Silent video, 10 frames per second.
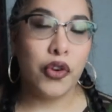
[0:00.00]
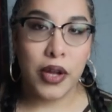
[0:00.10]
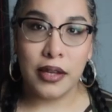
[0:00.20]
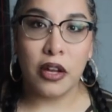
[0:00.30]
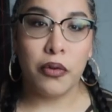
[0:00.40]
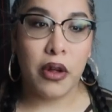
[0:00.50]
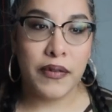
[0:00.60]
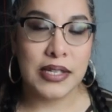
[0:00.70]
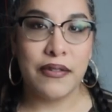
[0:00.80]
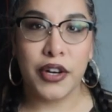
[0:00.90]
You know, he's all
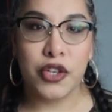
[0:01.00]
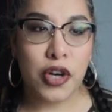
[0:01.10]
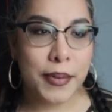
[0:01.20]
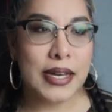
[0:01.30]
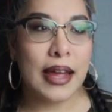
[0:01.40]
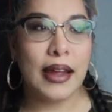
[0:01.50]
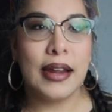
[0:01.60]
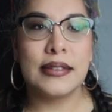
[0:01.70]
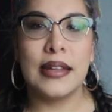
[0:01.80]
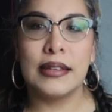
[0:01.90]
obviously very
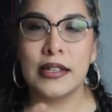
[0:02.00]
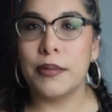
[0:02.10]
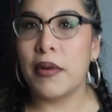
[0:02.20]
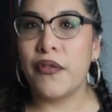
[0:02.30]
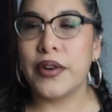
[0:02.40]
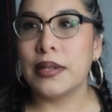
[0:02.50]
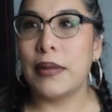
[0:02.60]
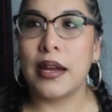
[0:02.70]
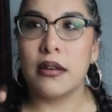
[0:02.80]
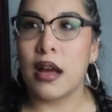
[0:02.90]
traumatized. They send him off with some
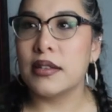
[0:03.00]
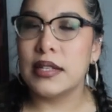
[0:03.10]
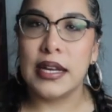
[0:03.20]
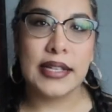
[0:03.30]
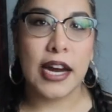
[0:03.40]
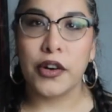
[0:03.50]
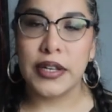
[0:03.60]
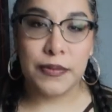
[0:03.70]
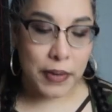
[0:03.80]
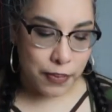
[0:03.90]
like Nazi
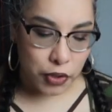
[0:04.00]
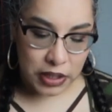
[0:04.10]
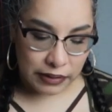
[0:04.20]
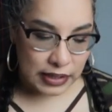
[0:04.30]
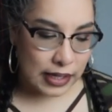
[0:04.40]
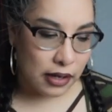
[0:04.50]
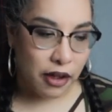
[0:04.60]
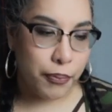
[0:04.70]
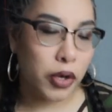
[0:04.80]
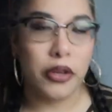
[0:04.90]
terrorist people, shaved his head
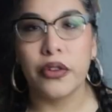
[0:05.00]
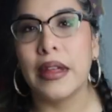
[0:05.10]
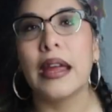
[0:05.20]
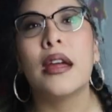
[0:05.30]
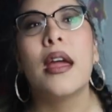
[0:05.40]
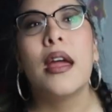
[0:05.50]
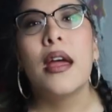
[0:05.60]
off, poor little thing.